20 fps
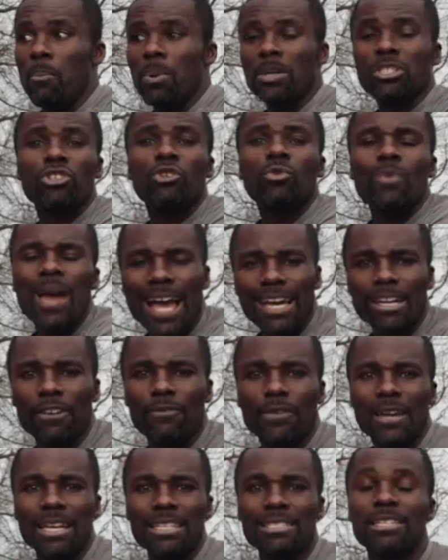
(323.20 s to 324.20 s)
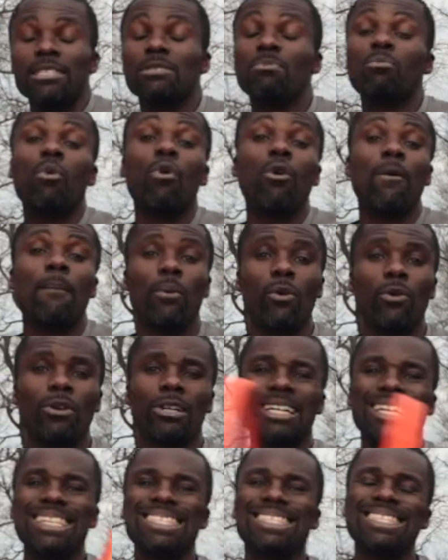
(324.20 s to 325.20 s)
but your racket face is more
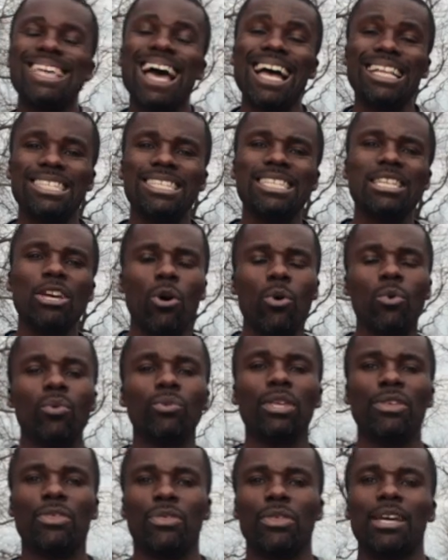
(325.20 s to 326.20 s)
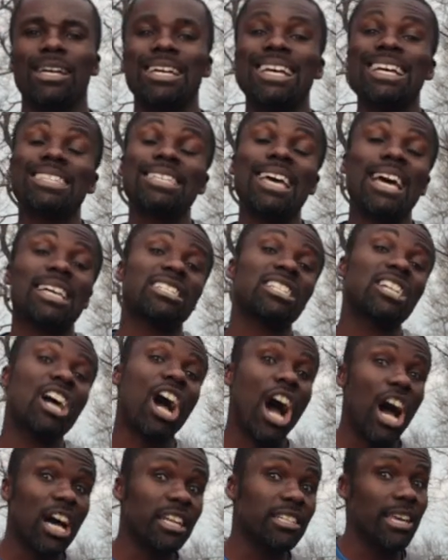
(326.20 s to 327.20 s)
important because that's the only thing that has
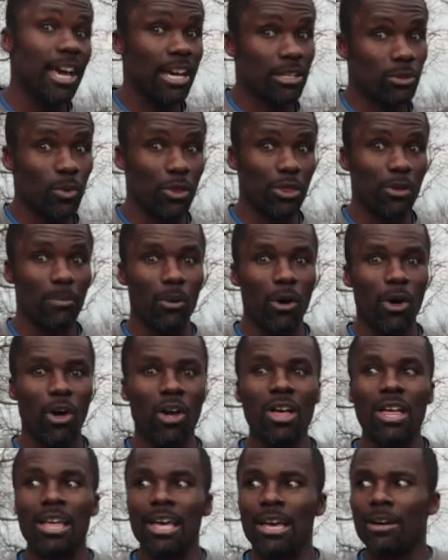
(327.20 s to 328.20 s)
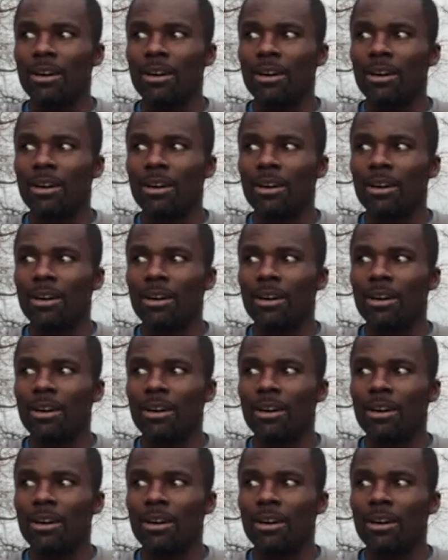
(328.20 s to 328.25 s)
contact with the ball